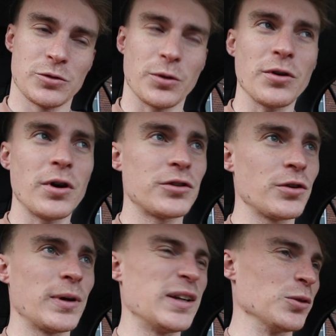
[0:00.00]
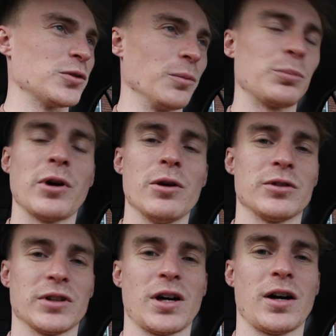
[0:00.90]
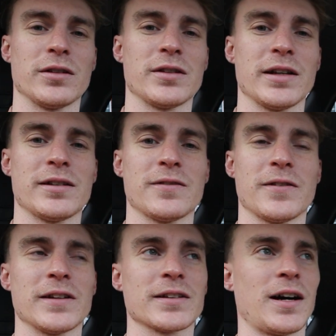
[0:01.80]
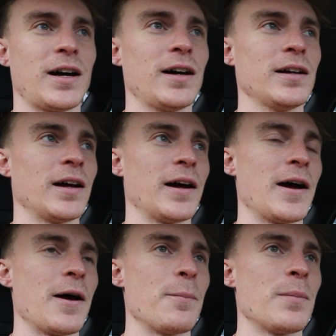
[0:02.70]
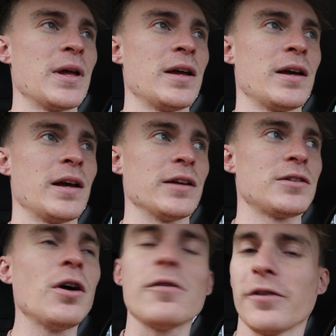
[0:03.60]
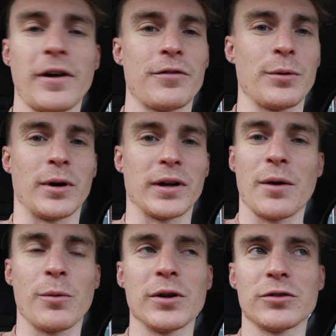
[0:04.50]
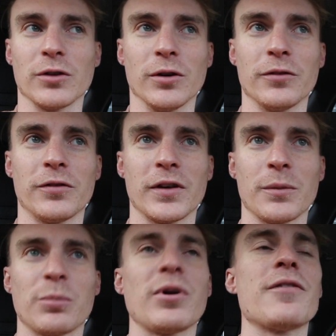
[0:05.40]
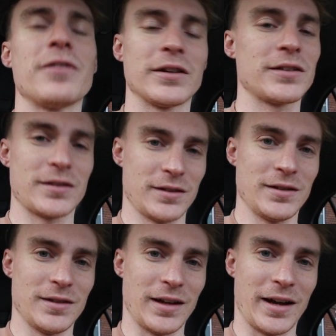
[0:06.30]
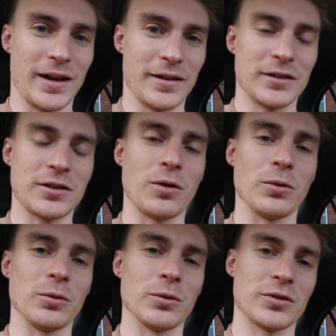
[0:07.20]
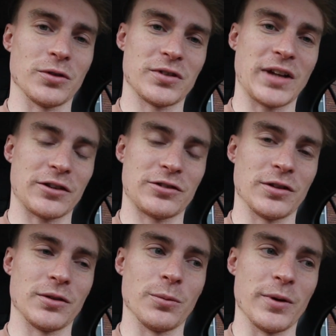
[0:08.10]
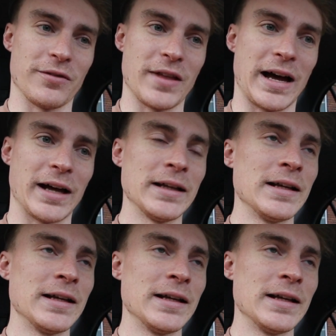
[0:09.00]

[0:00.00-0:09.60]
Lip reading: So I thought I'd do a little sort of pros and cons list for this car. It's not for everyone. I will sort of preface this whole sort of section with that.